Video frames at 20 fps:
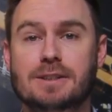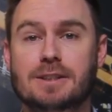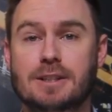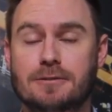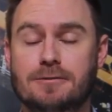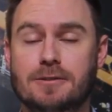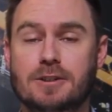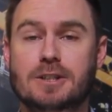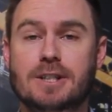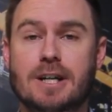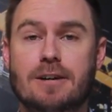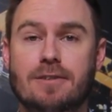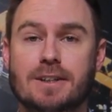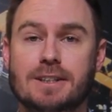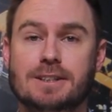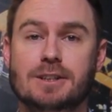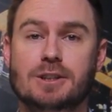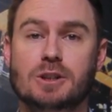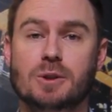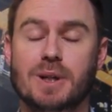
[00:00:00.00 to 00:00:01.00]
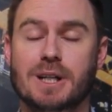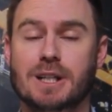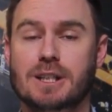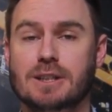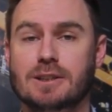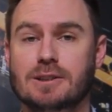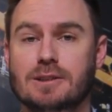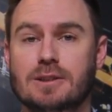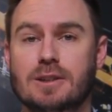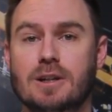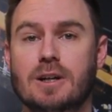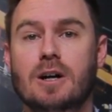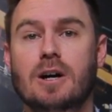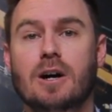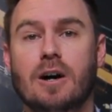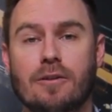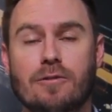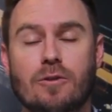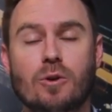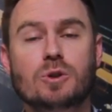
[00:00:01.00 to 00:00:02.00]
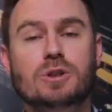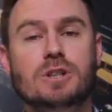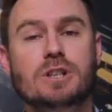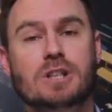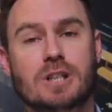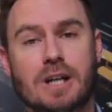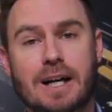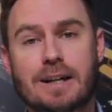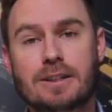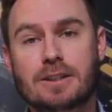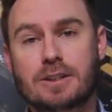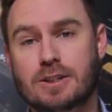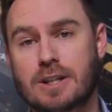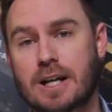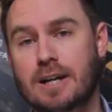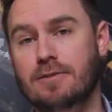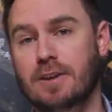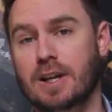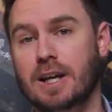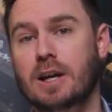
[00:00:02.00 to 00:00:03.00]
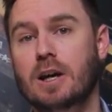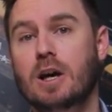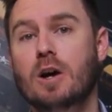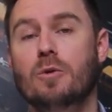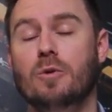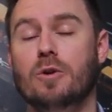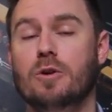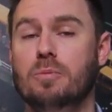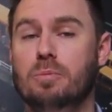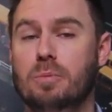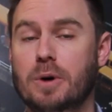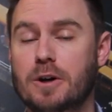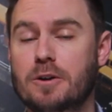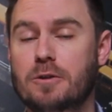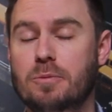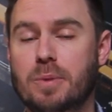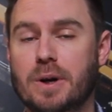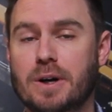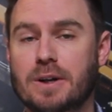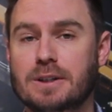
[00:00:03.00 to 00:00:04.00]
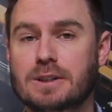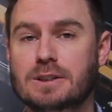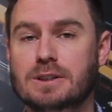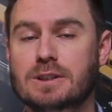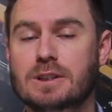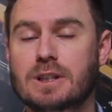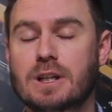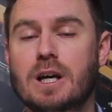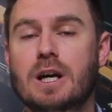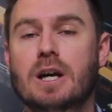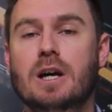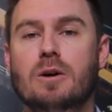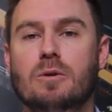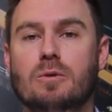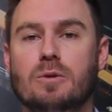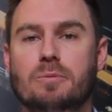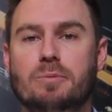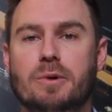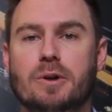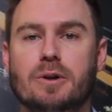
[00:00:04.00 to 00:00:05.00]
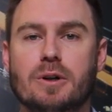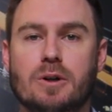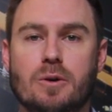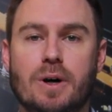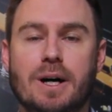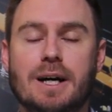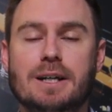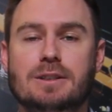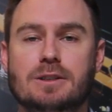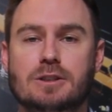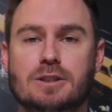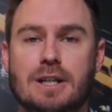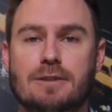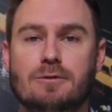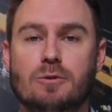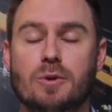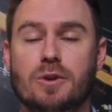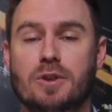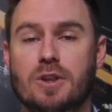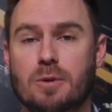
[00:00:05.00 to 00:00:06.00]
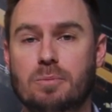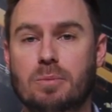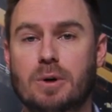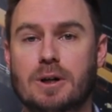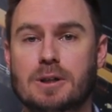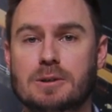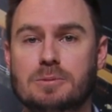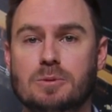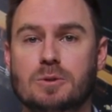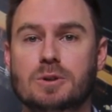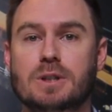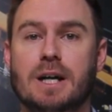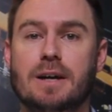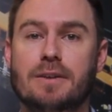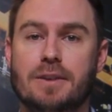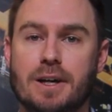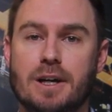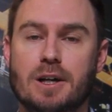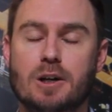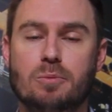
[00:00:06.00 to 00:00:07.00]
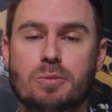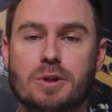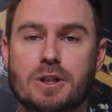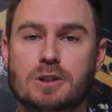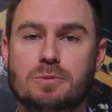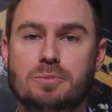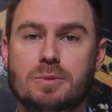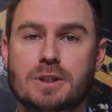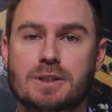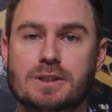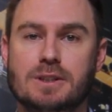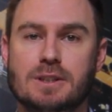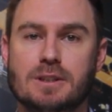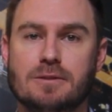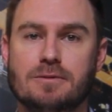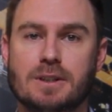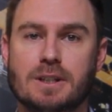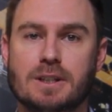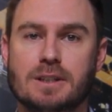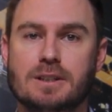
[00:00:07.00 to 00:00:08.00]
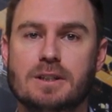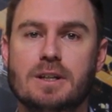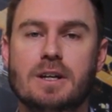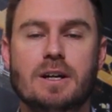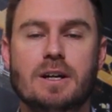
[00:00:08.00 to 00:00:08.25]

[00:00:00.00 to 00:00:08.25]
to different travelling situations. Of course, a child travelling with both parents will be required to travel with their passport and the unabridged birth certificate.